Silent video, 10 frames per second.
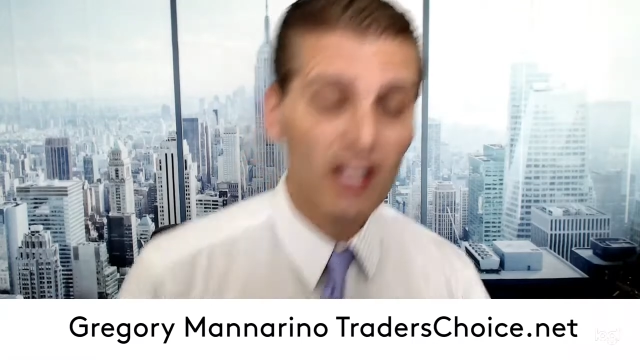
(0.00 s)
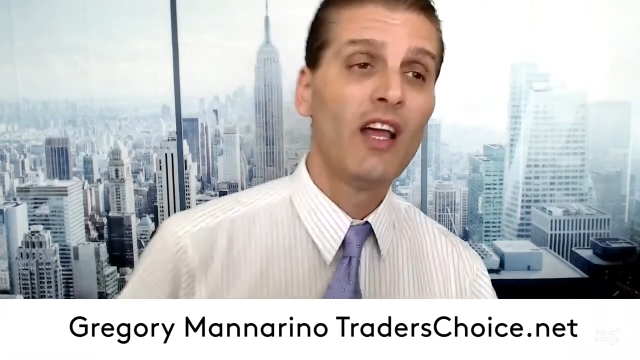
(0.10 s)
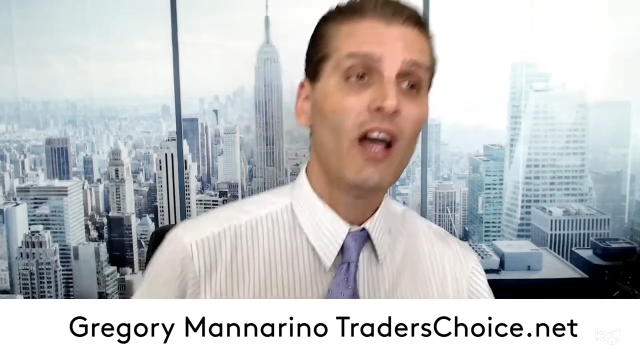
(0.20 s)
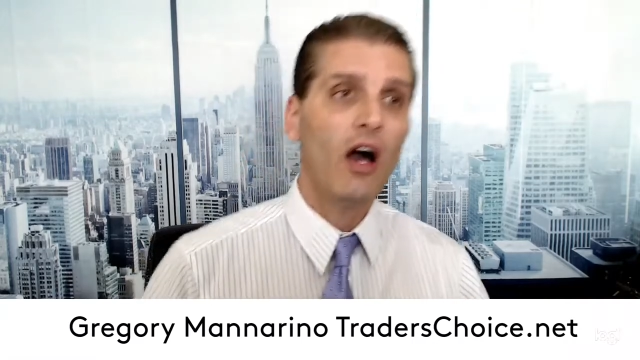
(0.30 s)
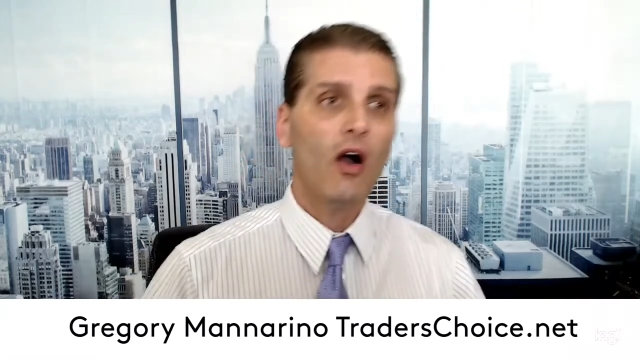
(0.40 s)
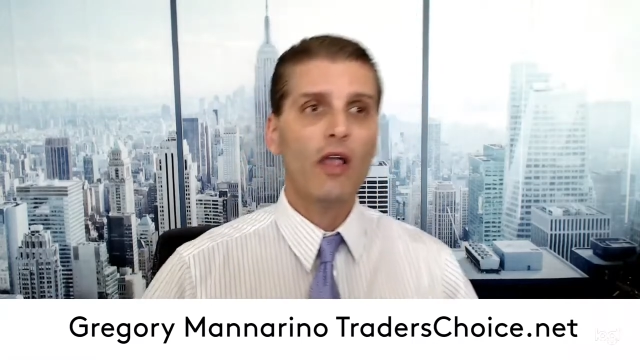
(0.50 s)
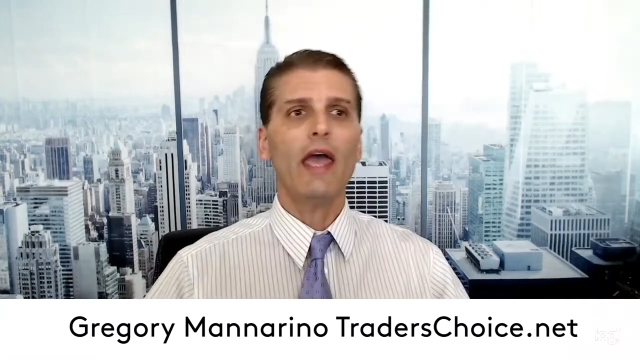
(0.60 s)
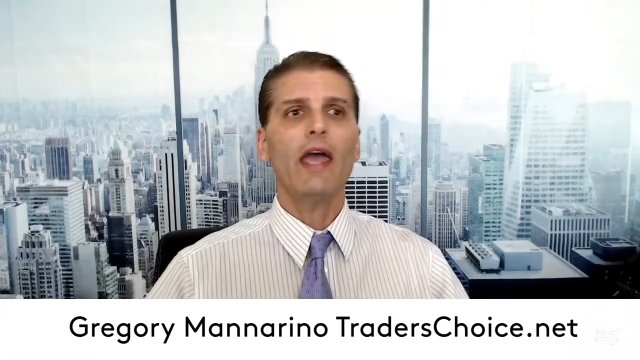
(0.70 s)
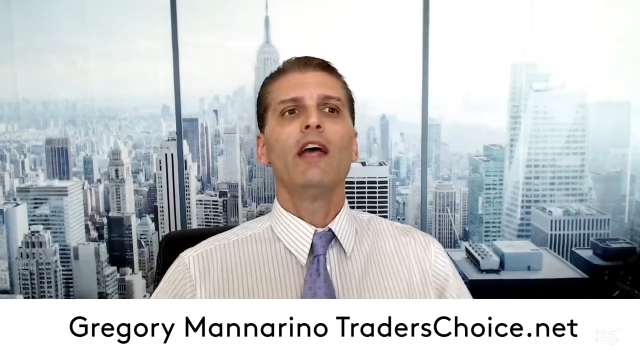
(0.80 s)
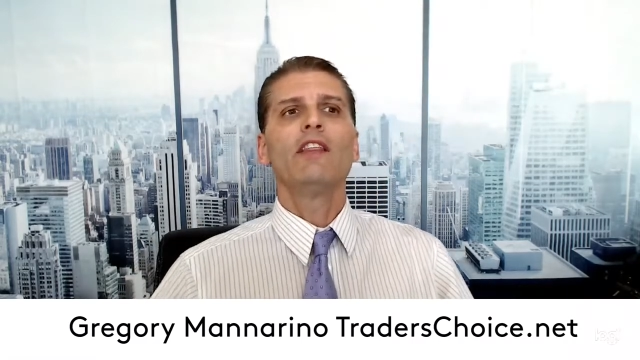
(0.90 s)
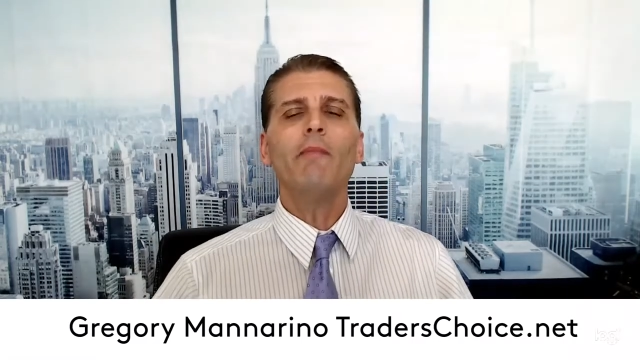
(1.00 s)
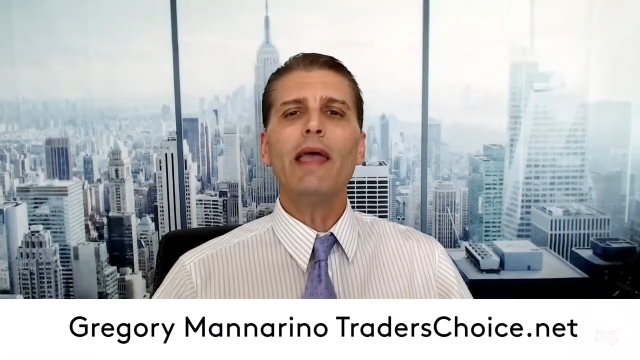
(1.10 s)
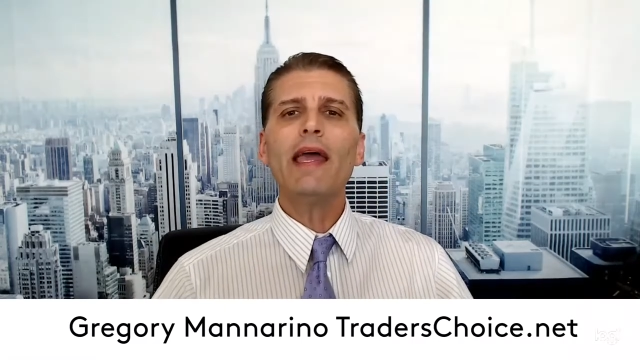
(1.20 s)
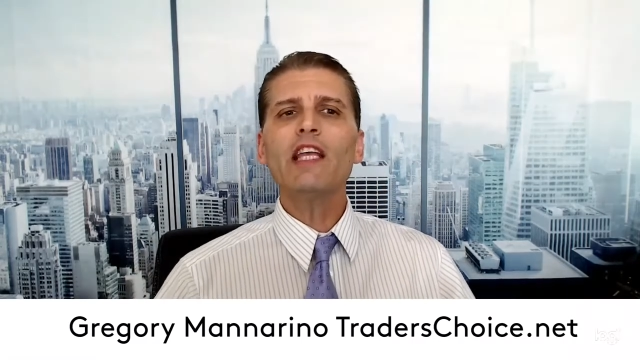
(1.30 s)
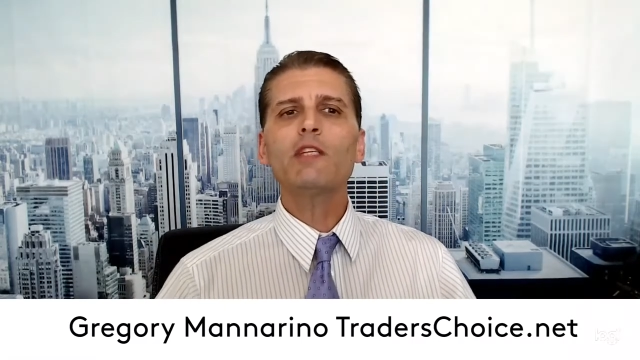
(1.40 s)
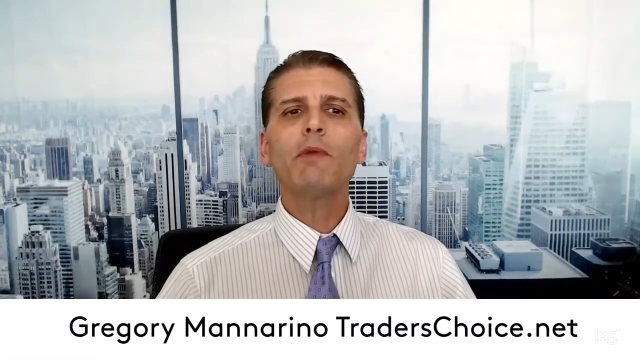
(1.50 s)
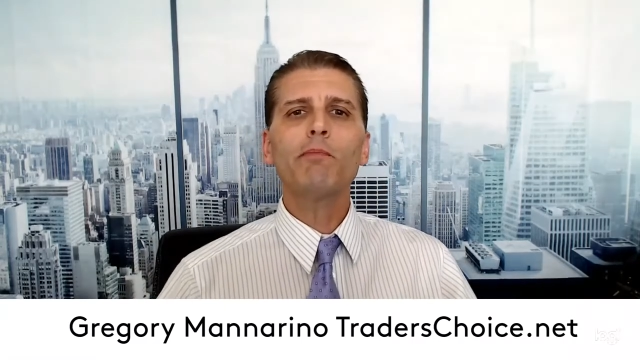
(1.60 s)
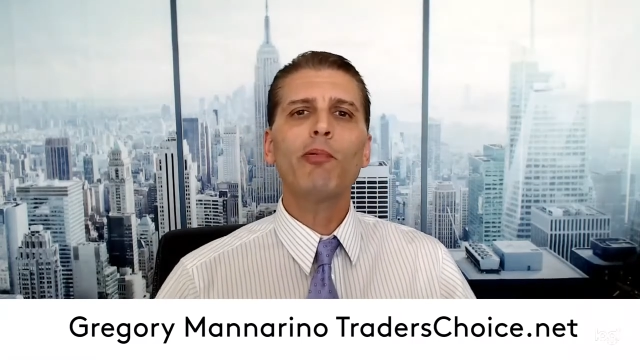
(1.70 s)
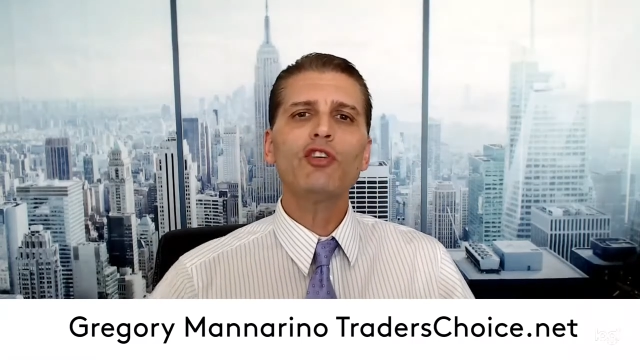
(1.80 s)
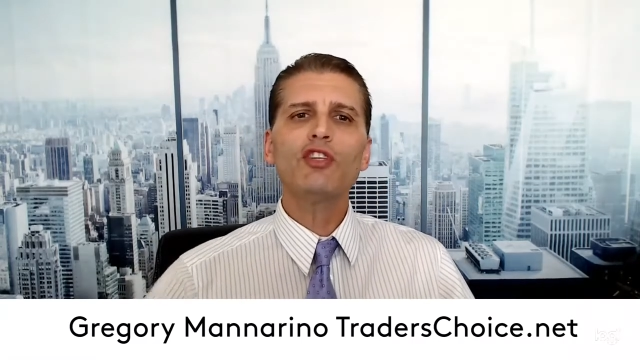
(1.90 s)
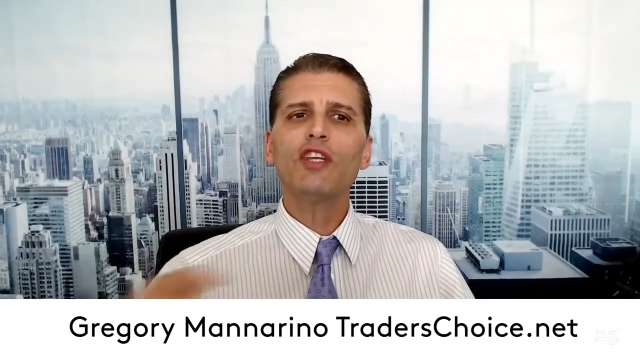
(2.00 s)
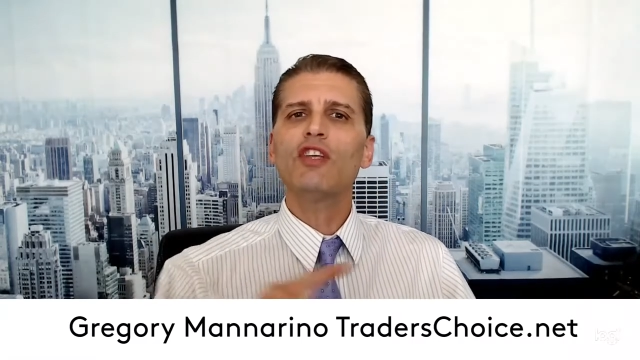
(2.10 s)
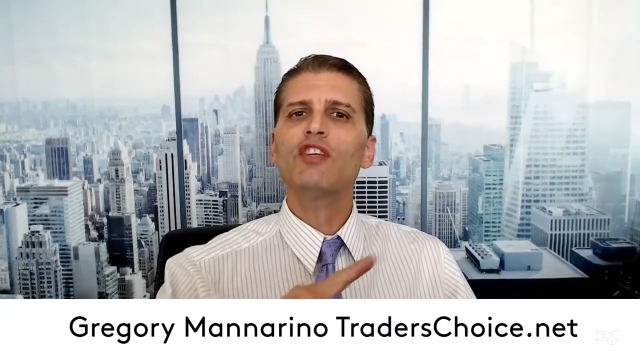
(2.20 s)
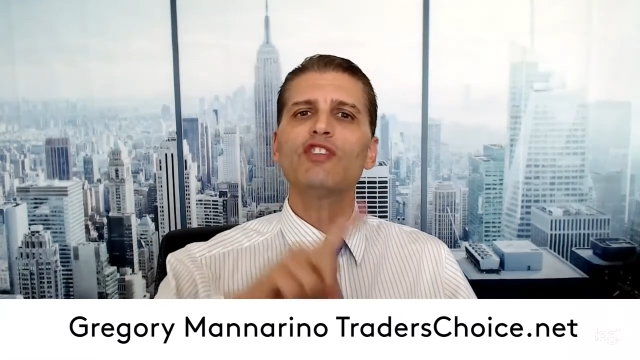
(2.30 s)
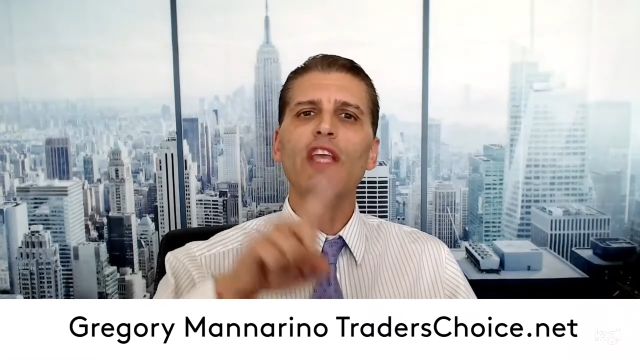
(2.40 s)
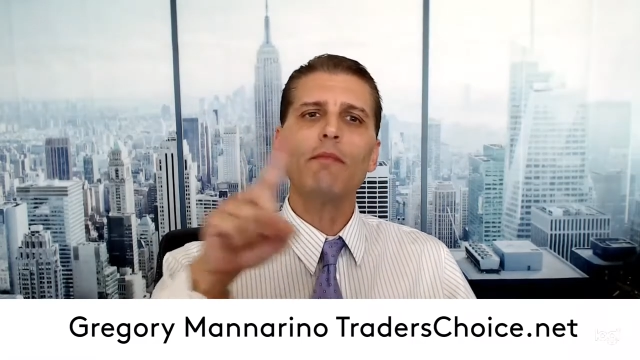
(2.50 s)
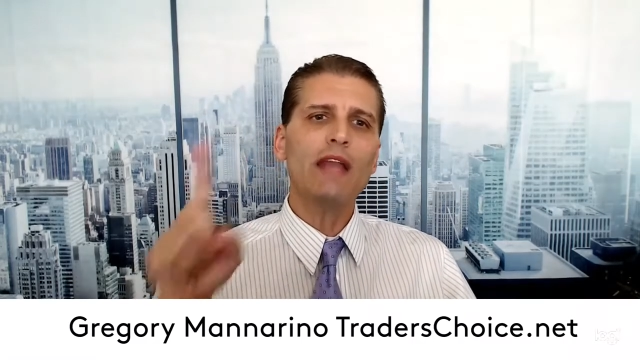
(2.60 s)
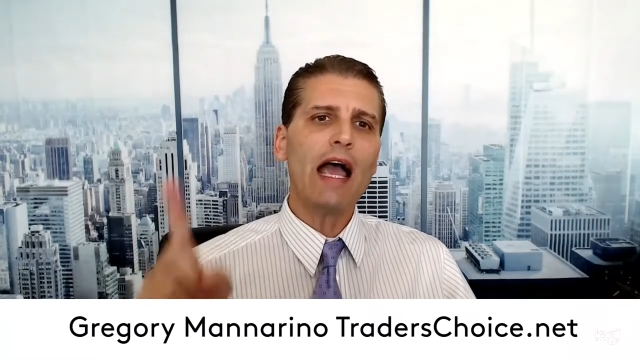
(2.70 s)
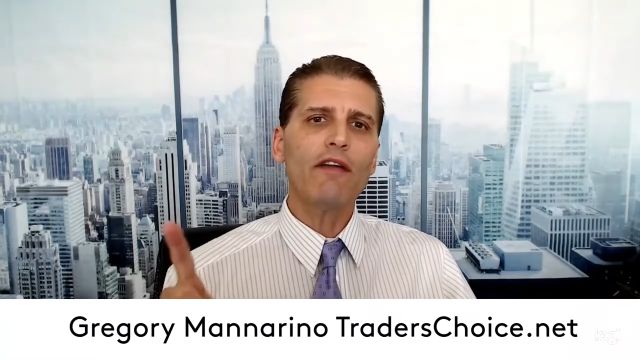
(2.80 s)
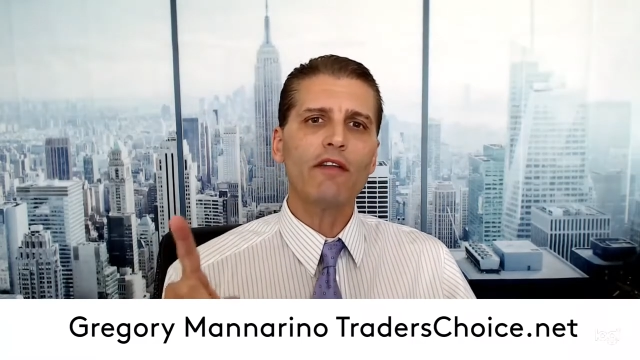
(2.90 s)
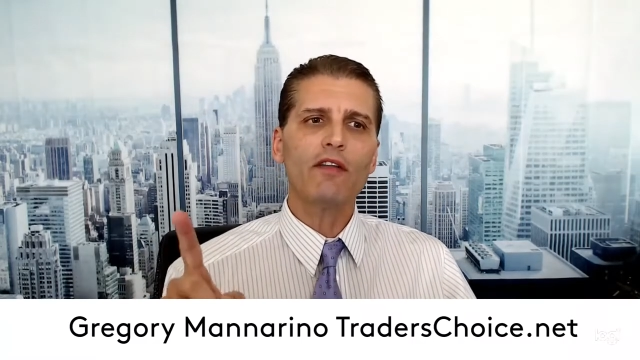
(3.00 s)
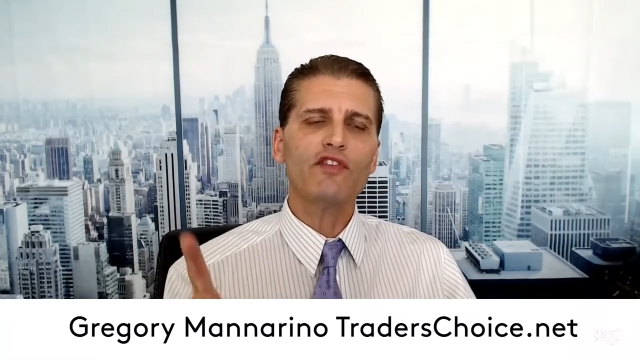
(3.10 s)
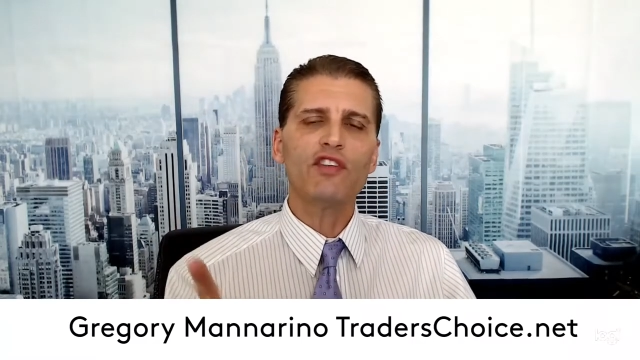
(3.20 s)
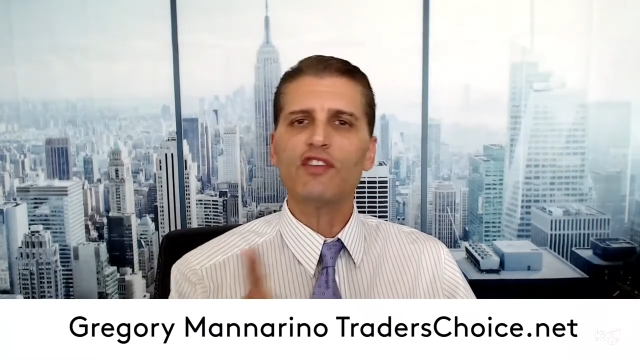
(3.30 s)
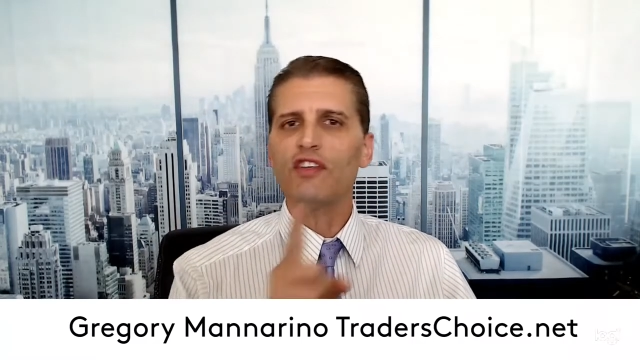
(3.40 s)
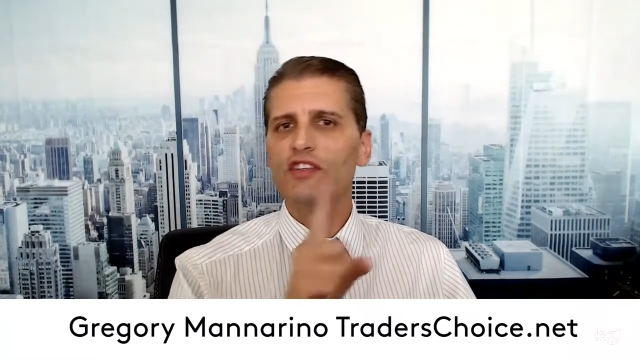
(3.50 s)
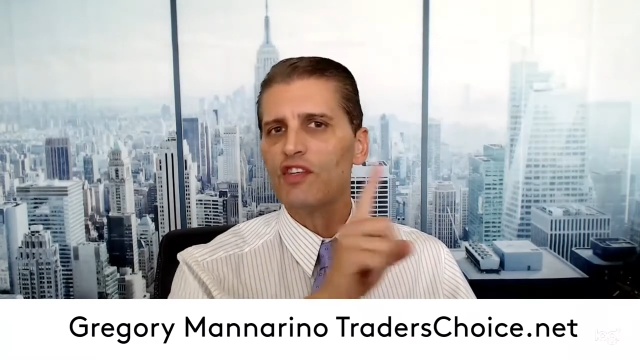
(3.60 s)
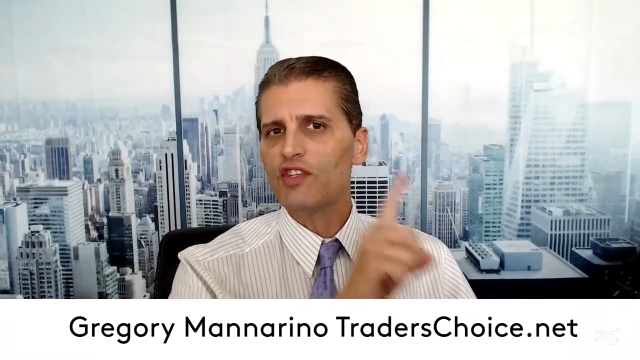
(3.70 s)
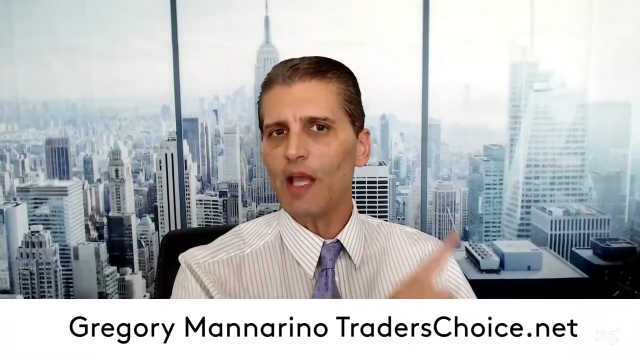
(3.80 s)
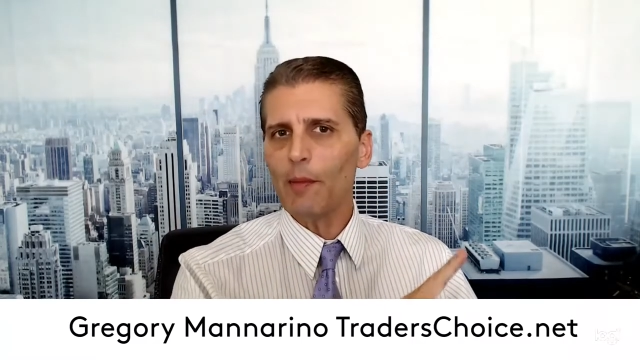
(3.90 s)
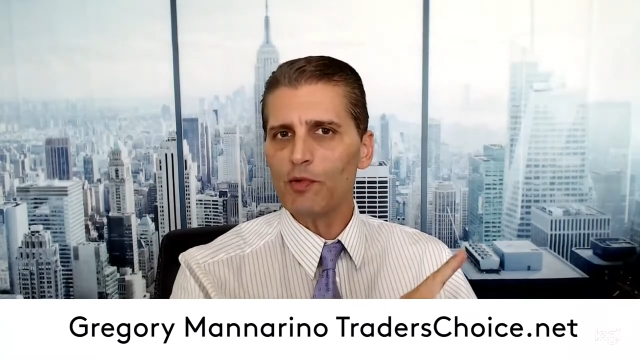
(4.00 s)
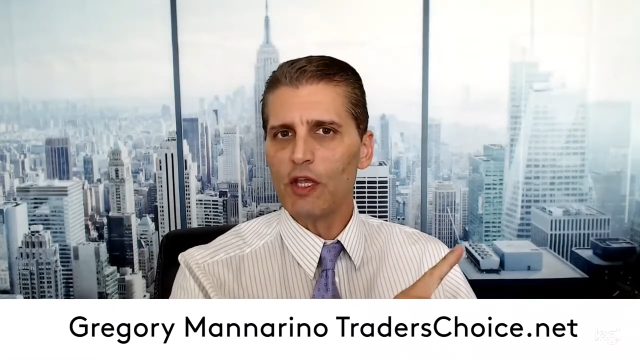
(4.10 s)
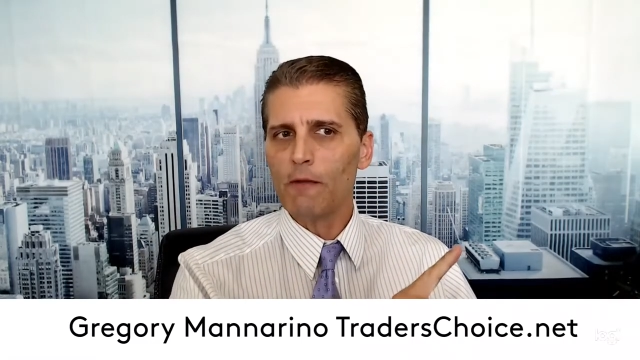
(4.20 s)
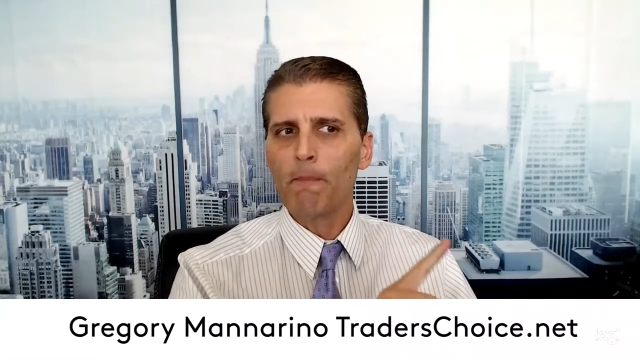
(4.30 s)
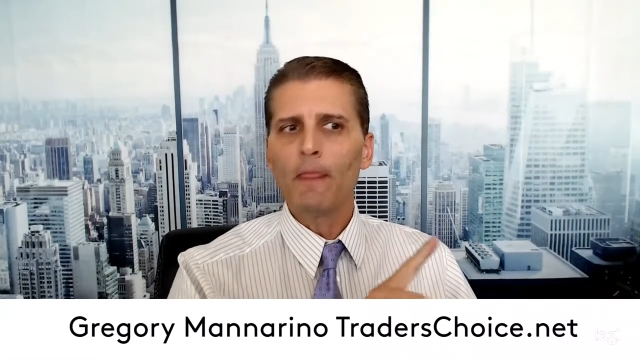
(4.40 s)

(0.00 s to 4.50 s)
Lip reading: Okay, the man has been pushing this same narrative since its inception.